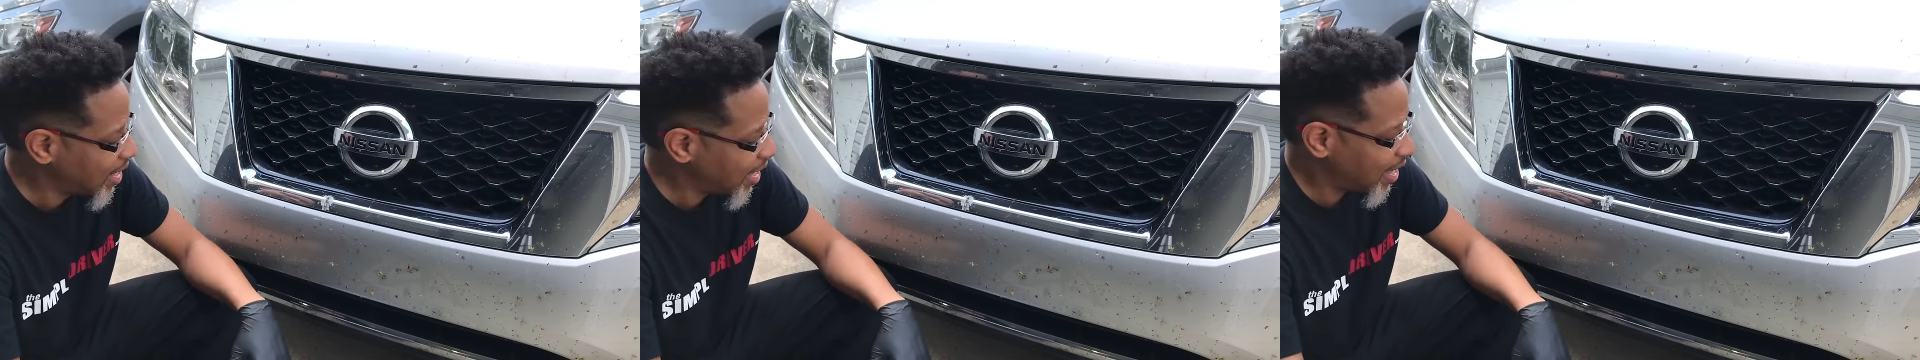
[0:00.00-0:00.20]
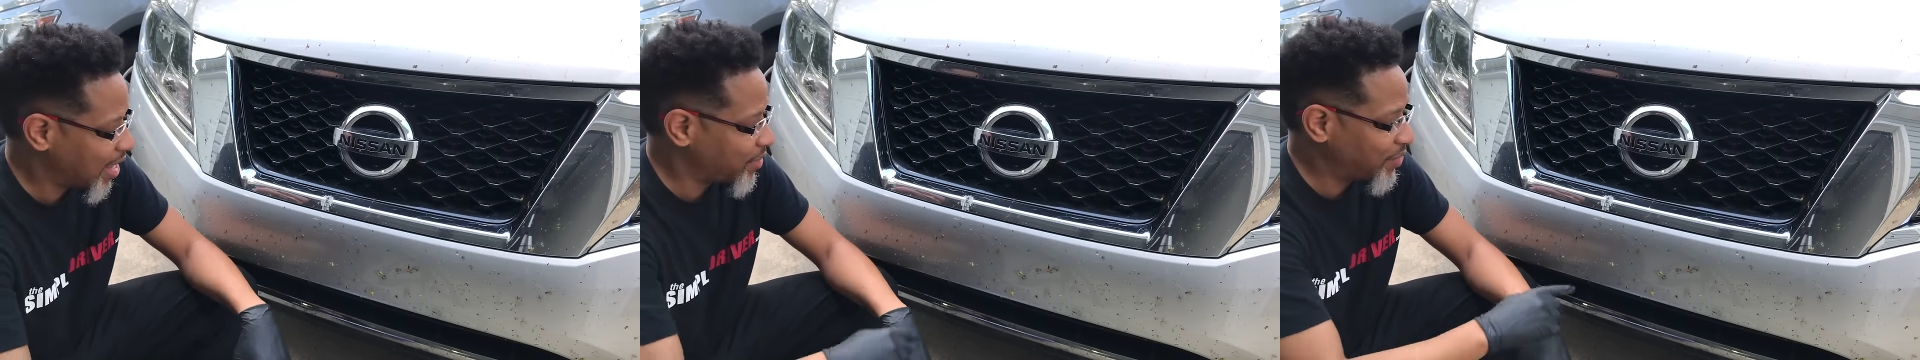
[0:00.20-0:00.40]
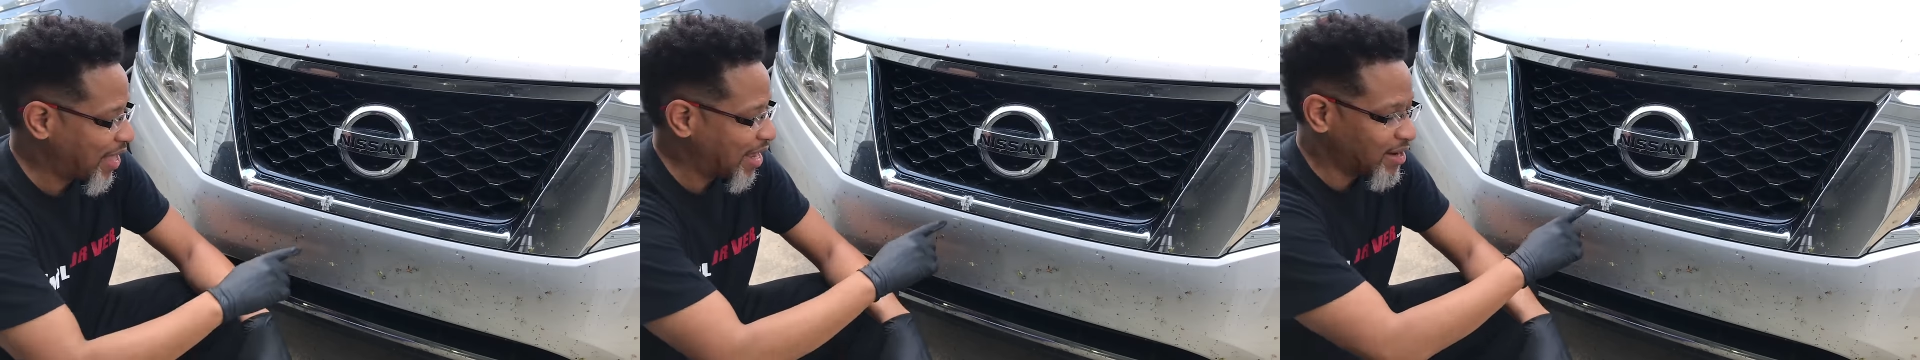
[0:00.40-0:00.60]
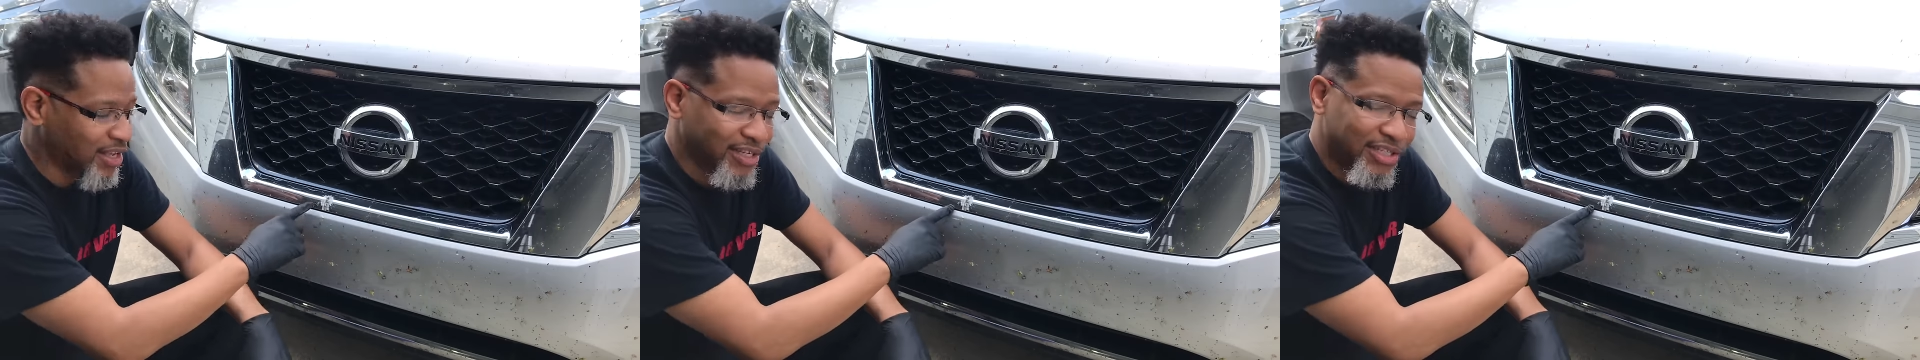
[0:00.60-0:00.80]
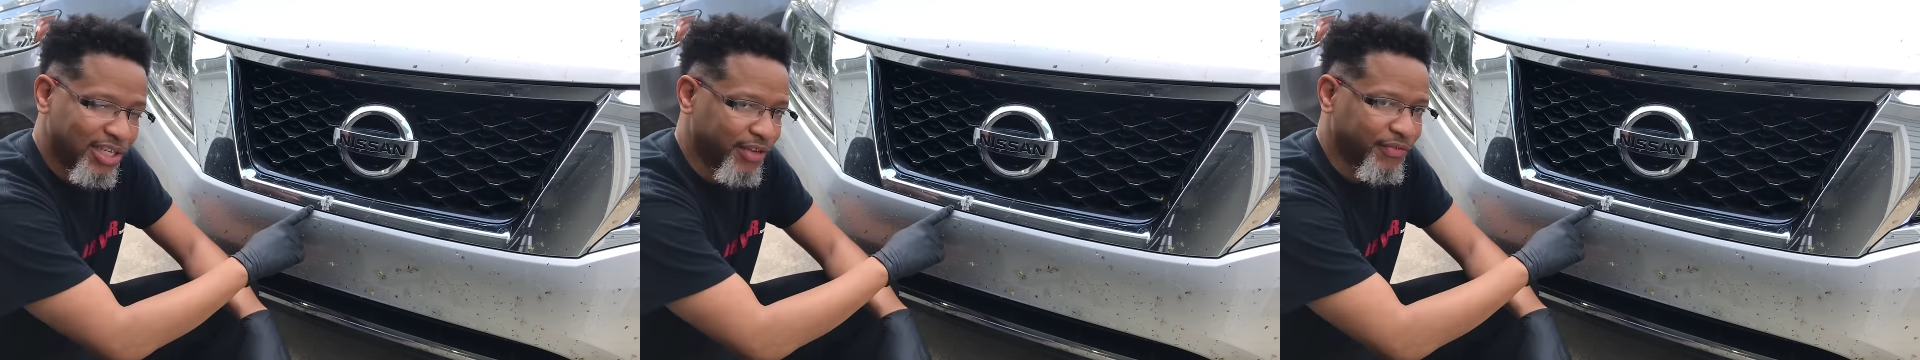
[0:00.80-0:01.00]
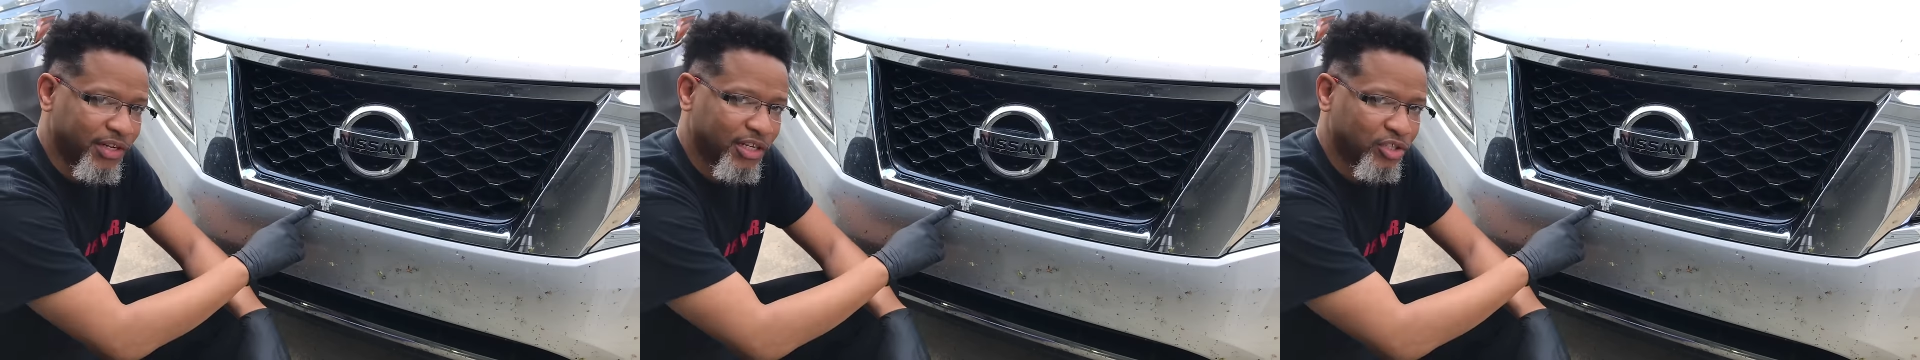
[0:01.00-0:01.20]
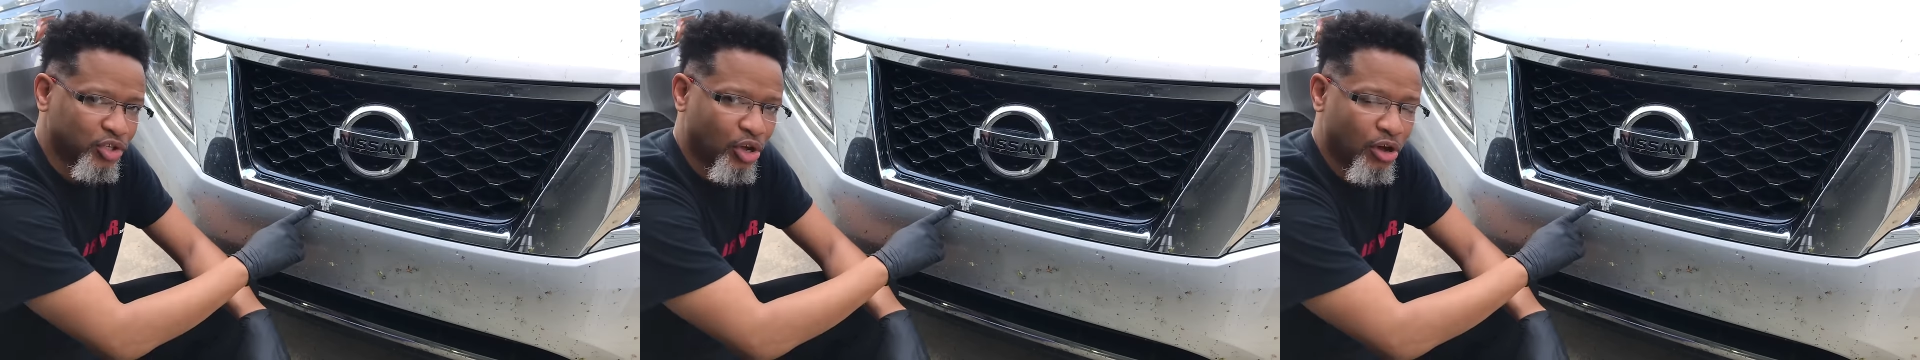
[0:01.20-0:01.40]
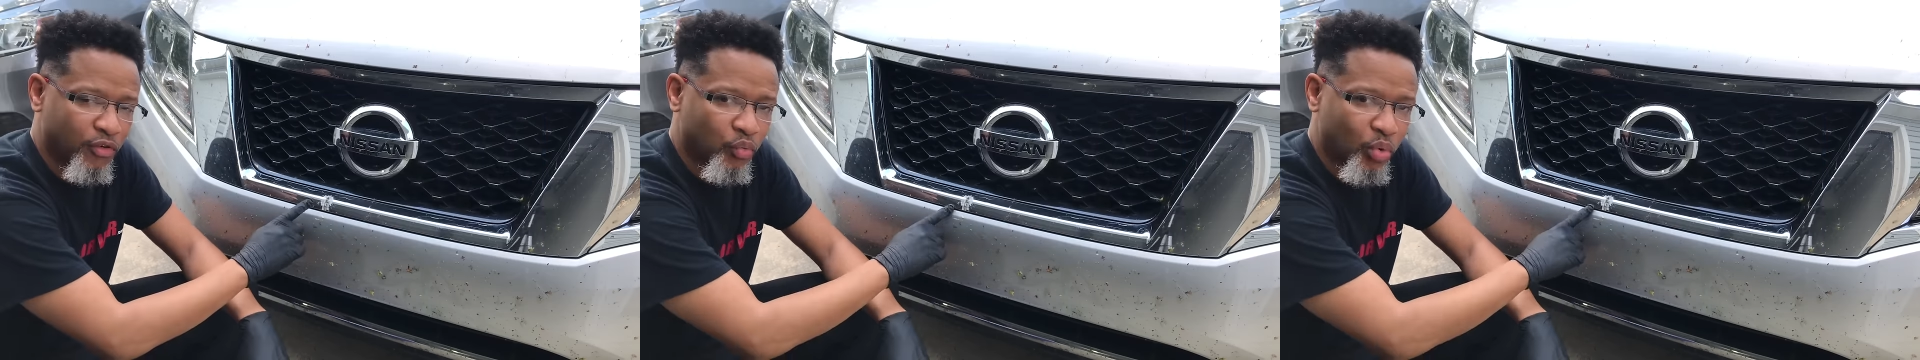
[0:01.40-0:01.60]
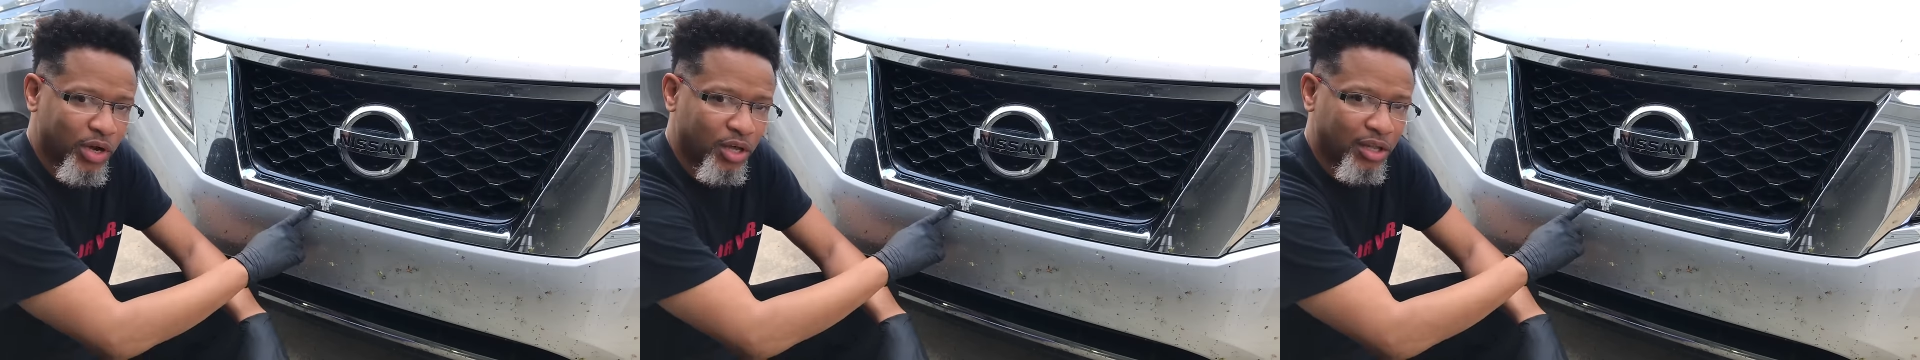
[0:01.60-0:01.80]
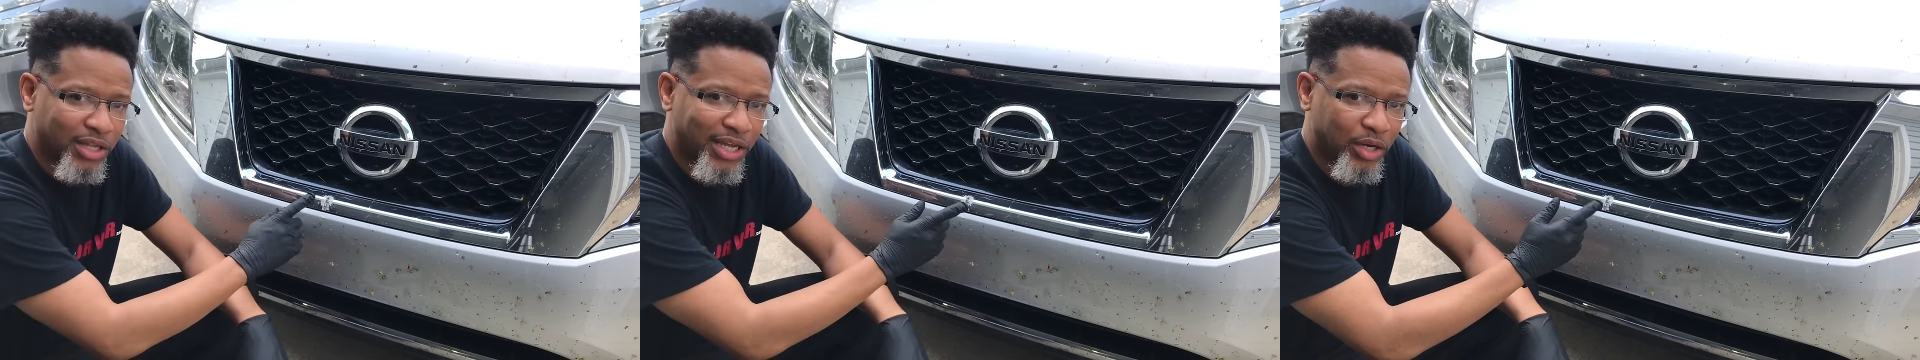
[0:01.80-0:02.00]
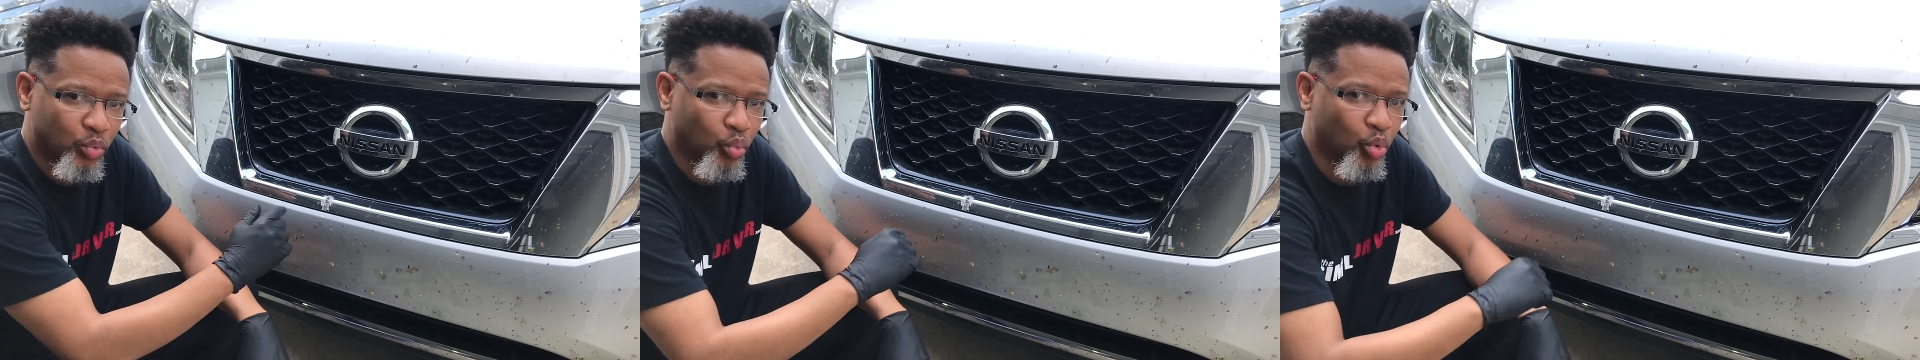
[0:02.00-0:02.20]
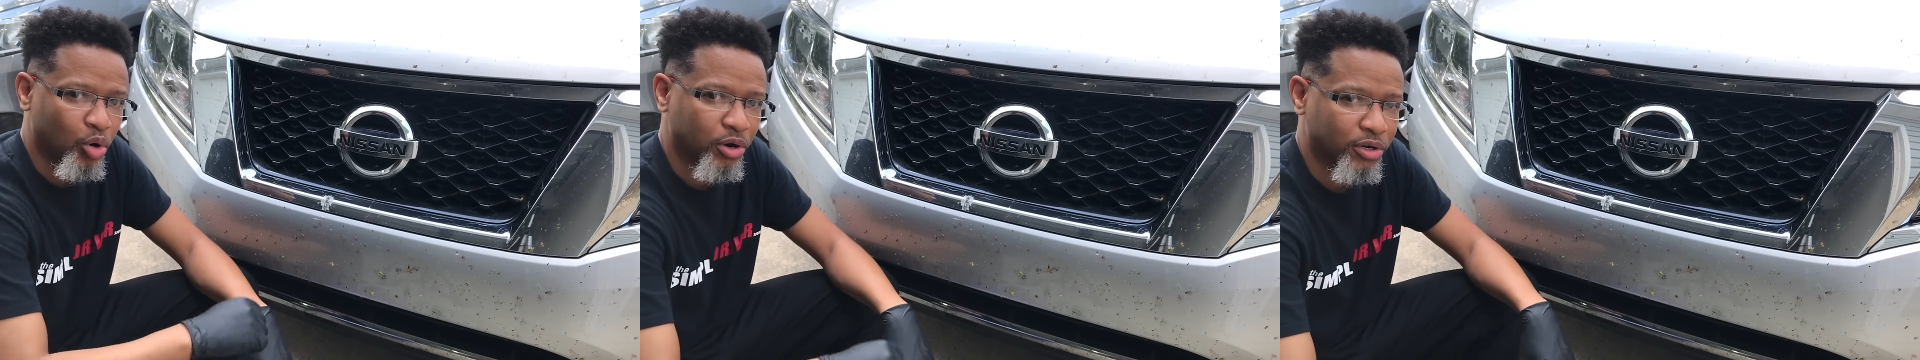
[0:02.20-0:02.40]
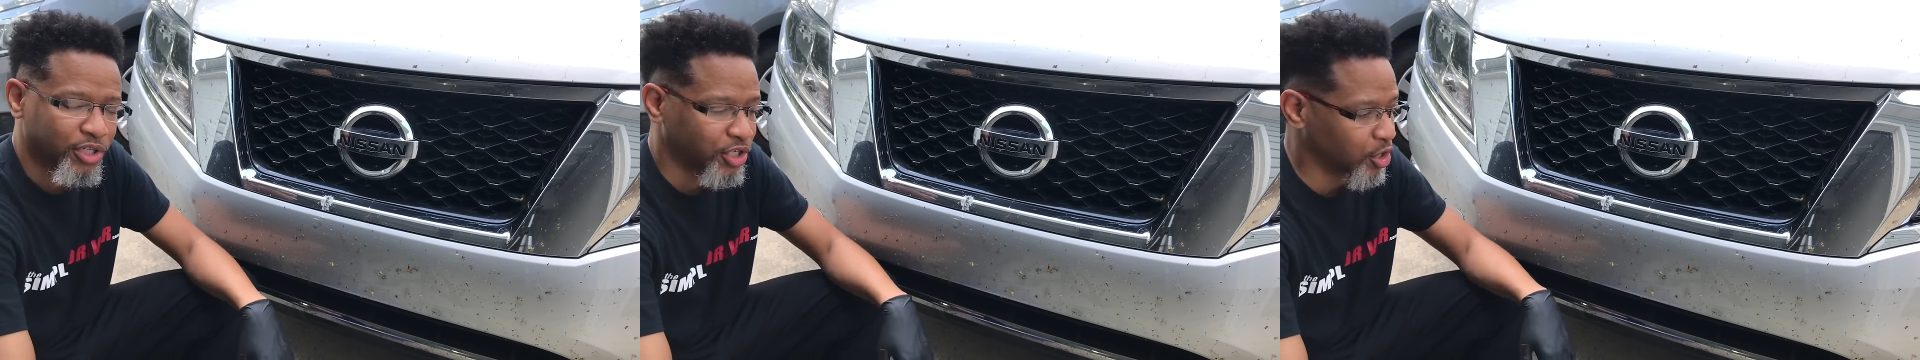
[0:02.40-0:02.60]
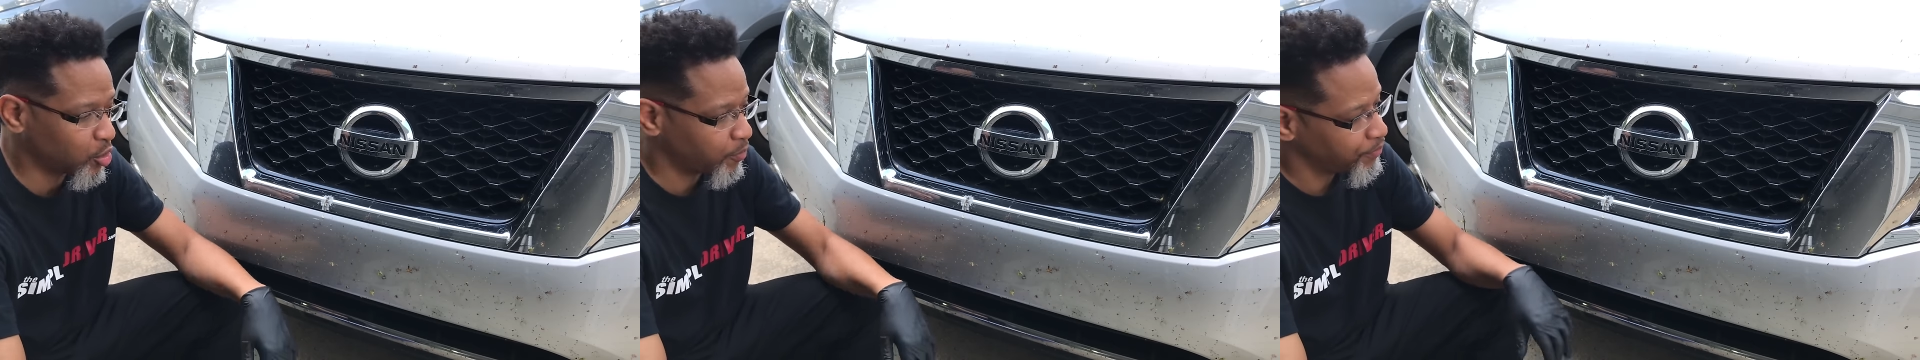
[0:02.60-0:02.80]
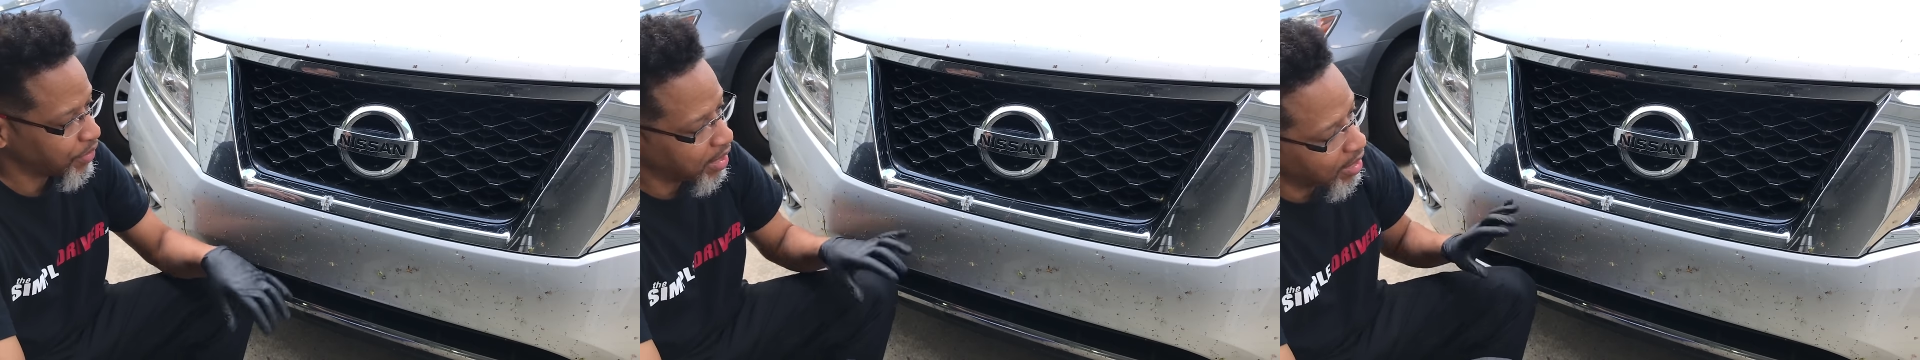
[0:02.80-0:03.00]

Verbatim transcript: and that doesn't even dissolve well in water. So